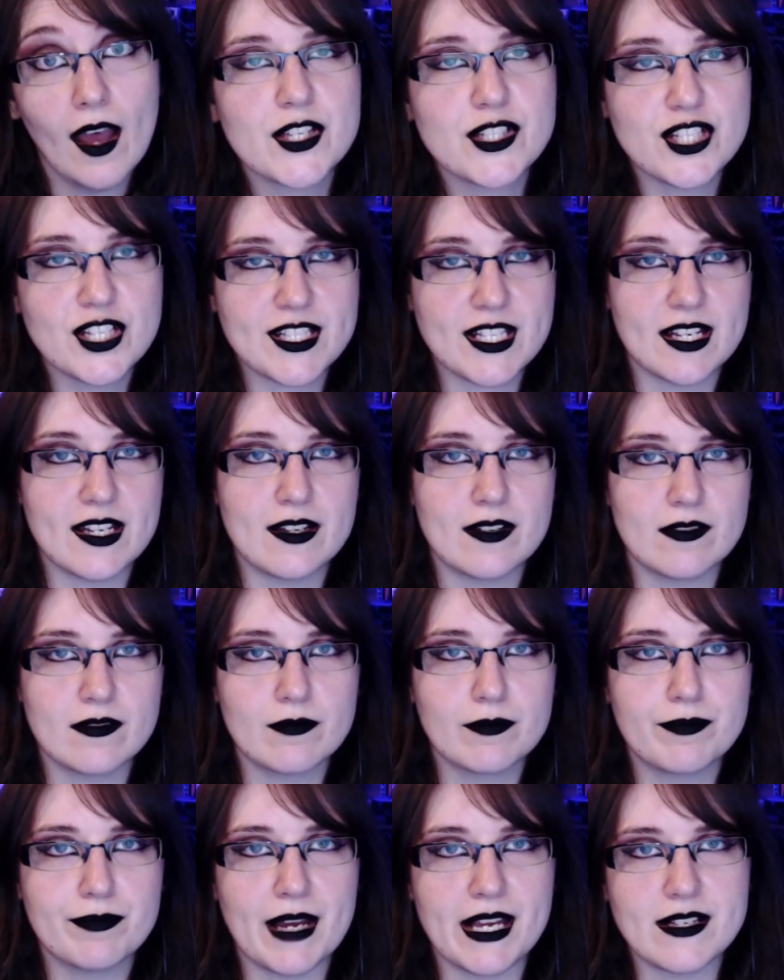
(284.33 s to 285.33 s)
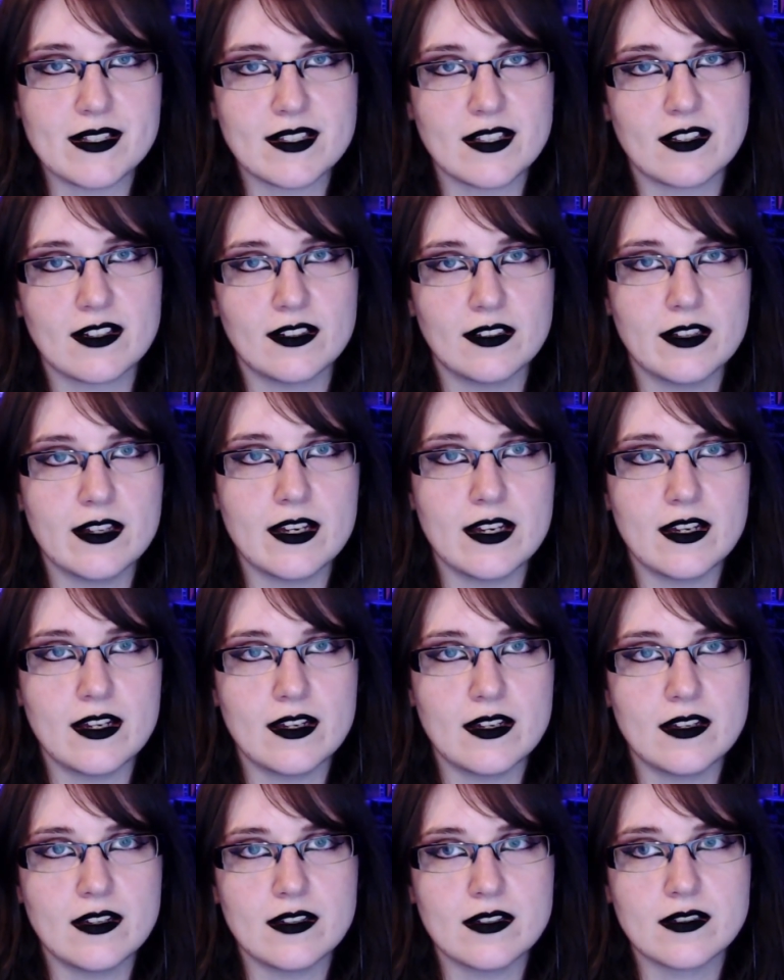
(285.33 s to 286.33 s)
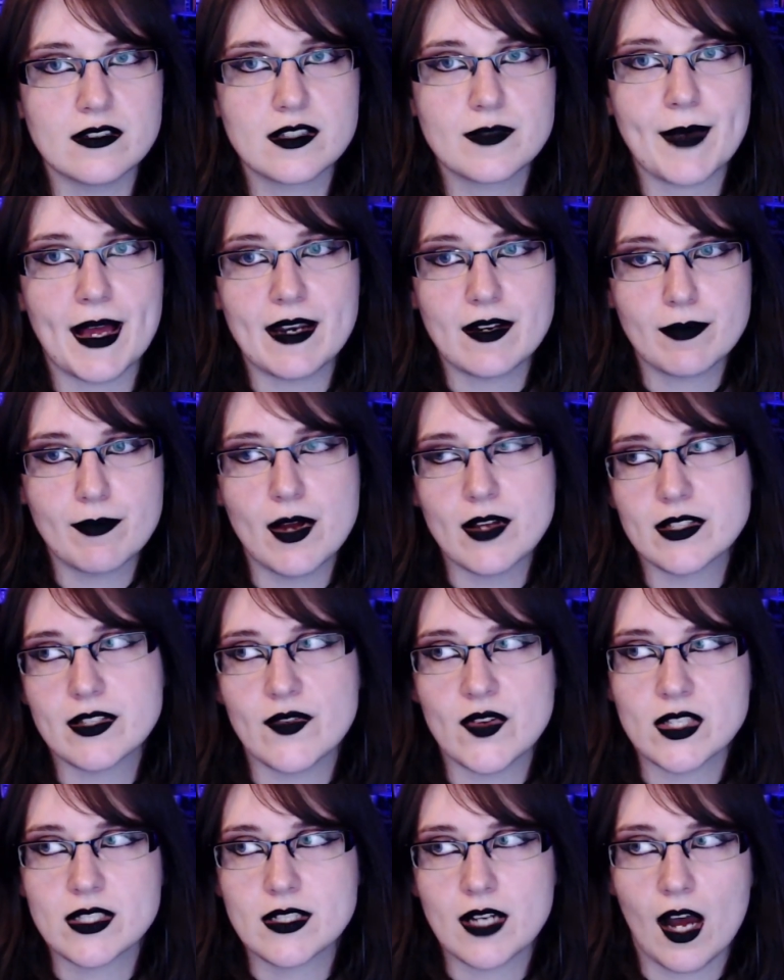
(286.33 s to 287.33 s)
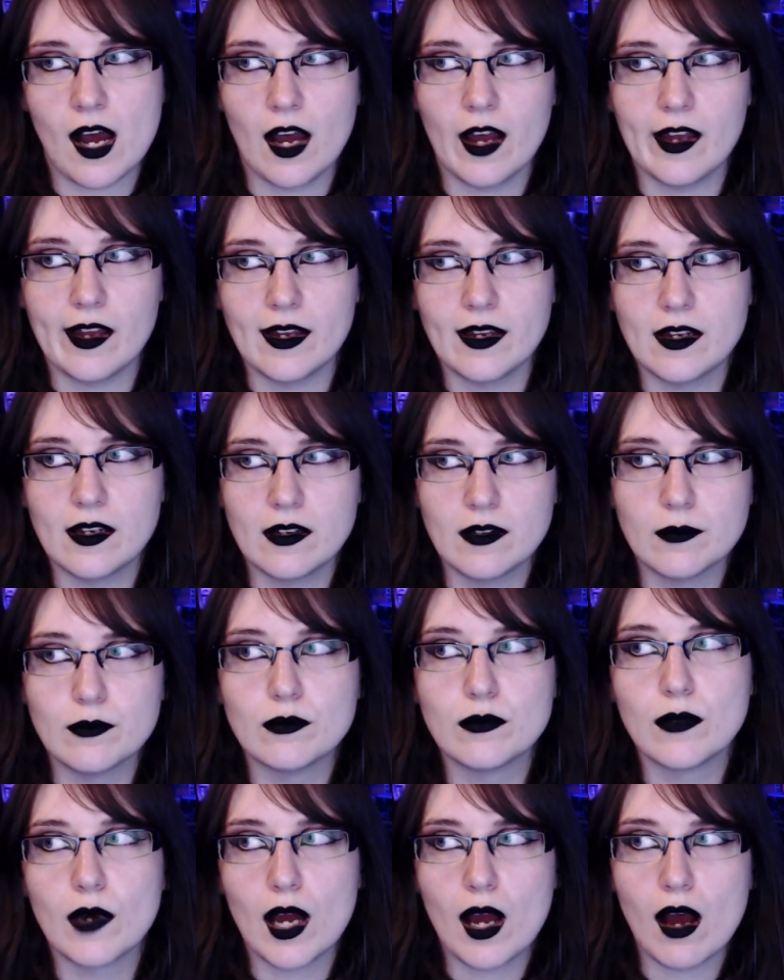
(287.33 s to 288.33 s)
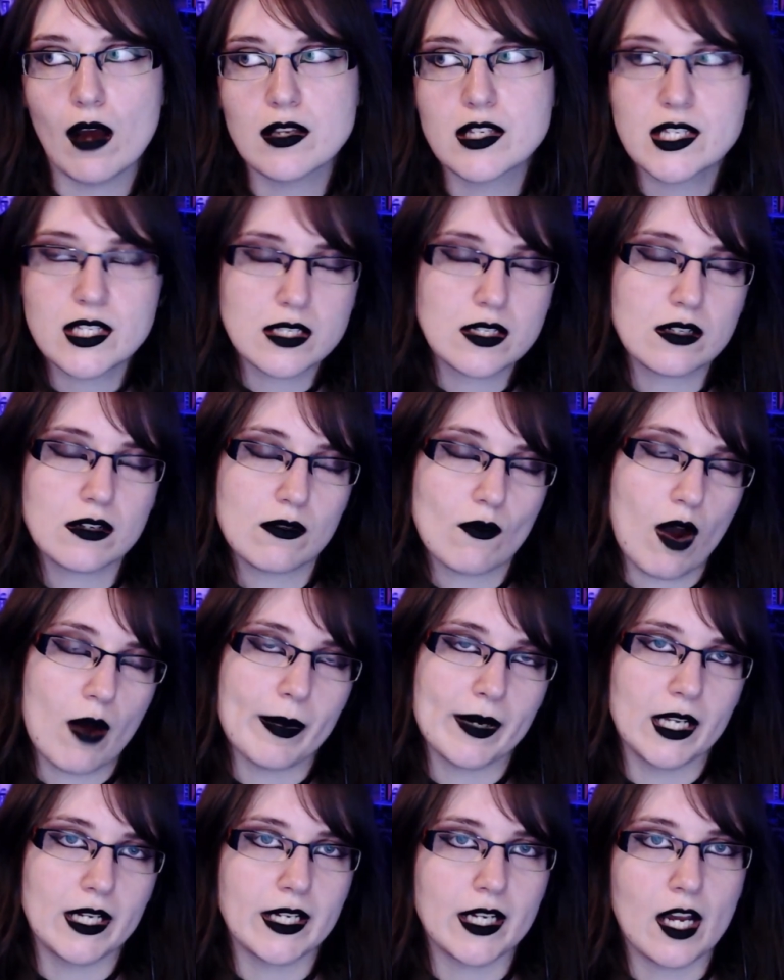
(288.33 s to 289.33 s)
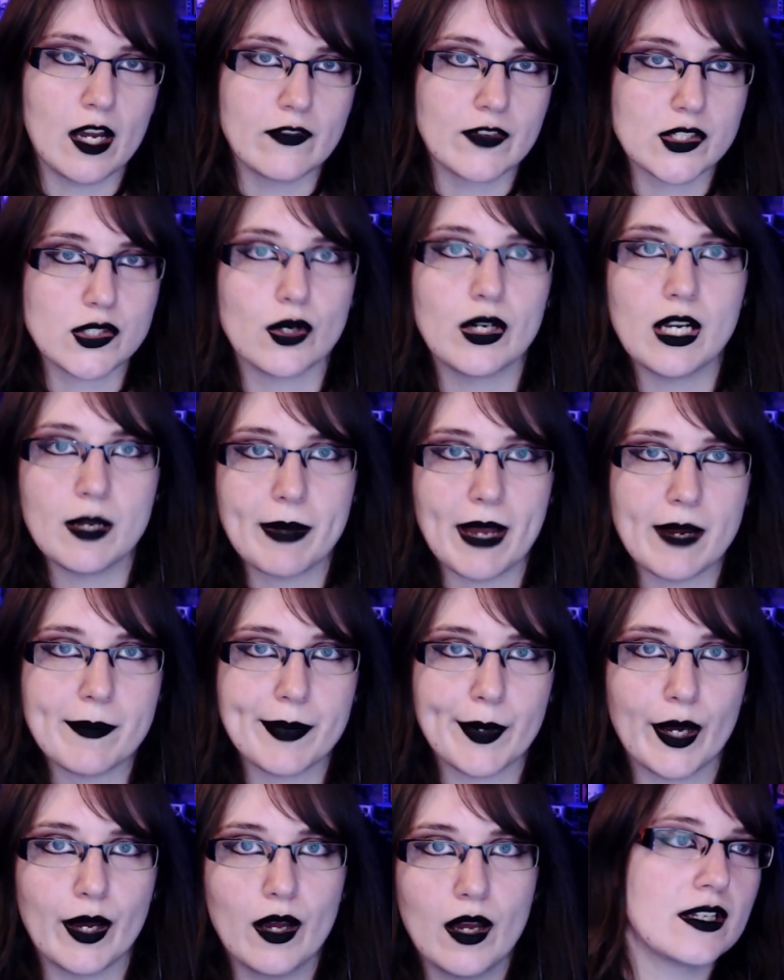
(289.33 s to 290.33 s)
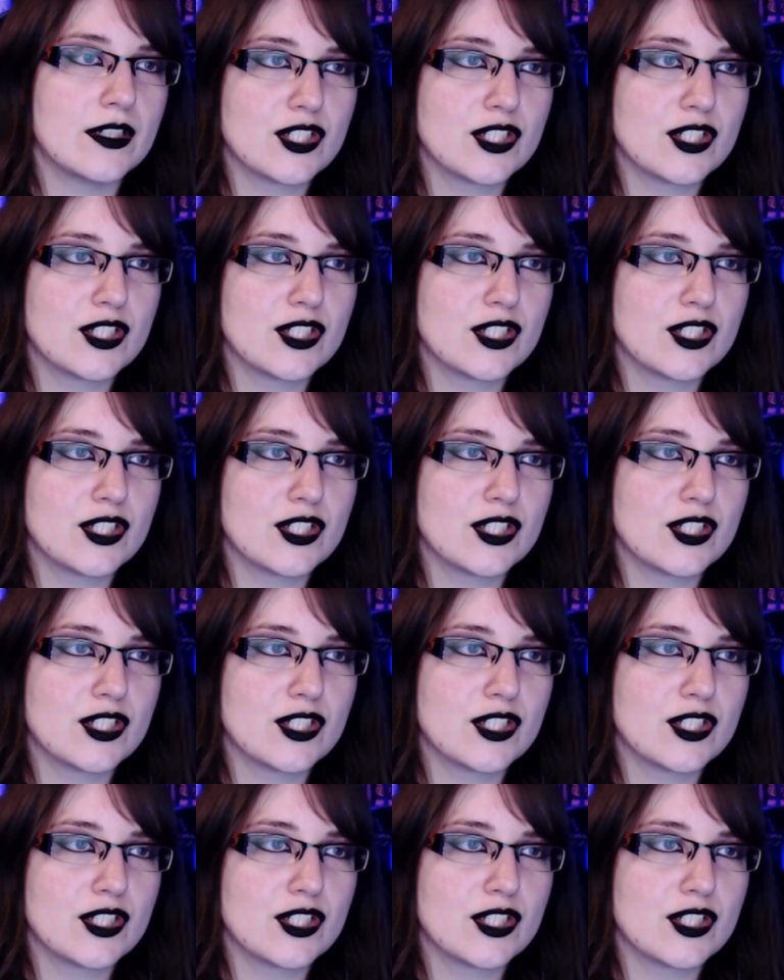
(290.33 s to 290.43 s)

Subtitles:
Does it basically spend most of its time squabbling over toilet paper?